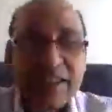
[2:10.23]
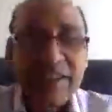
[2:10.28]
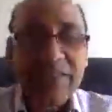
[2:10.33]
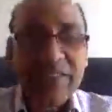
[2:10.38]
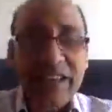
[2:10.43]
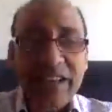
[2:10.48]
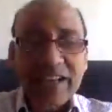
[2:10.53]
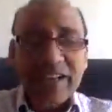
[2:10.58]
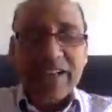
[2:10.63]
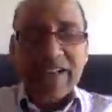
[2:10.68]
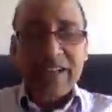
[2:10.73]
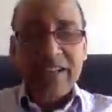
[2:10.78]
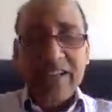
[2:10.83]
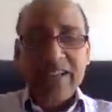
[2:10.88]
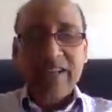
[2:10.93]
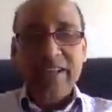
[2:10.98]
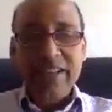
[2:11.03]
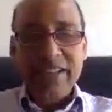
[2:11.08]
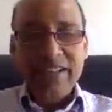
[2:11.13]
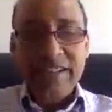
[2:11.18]
weak
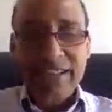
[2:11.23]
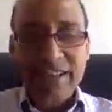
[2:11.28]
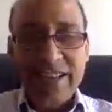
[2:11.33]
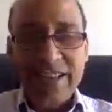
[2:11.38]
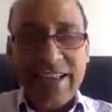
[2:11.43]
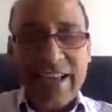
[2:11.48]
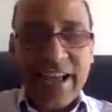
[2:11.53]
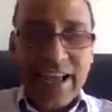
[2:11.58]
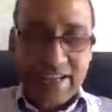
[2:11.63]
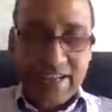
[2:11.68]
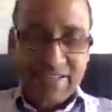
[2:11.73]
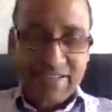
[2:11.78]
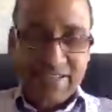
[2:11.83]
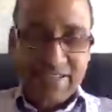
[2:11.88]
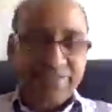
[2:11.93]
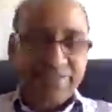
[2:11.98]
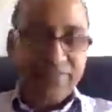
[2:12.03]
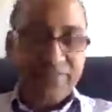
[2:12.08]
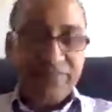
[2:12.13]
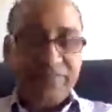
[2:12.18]
acid.